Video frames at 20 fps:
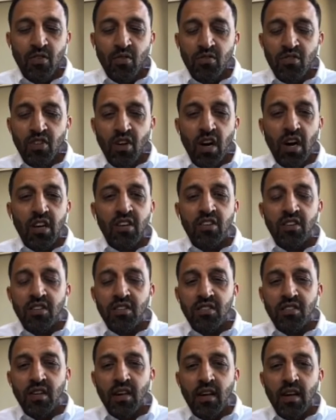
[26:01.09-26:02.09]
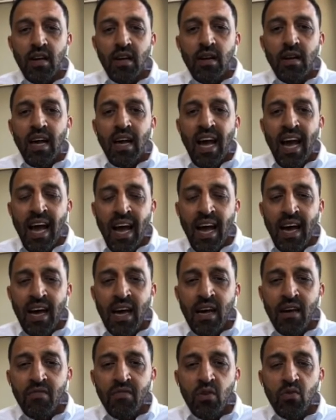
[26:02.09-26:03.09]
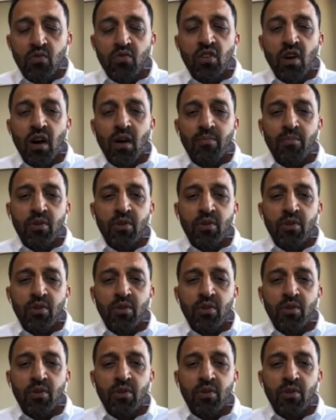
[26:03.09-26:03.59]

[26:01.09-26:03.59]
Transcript: those doctors, have those